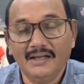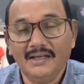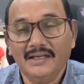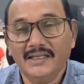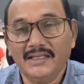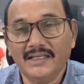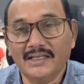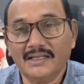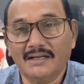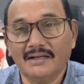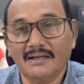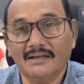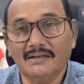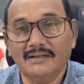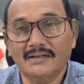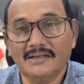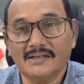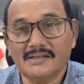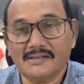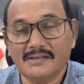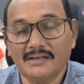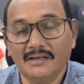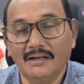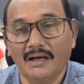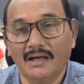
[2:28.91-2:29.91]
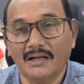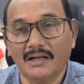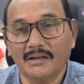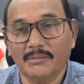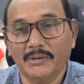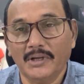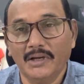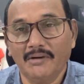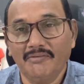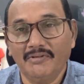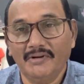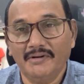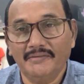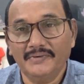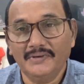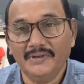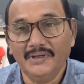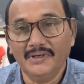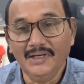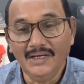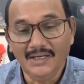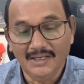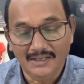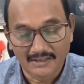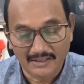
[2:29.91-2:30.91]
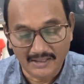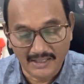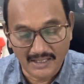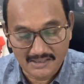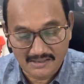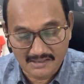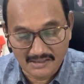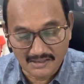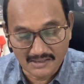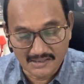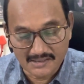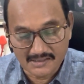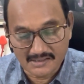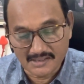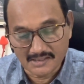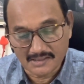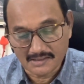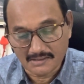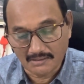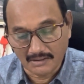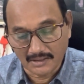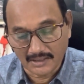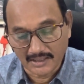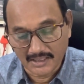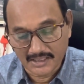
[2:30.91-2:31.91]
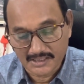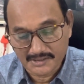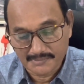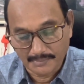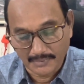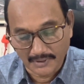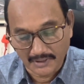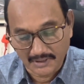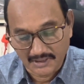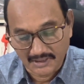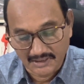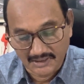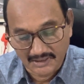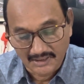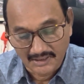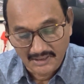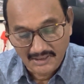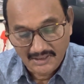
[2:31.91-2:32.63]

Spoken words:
he contested on behalf of Nationalist Congress Party,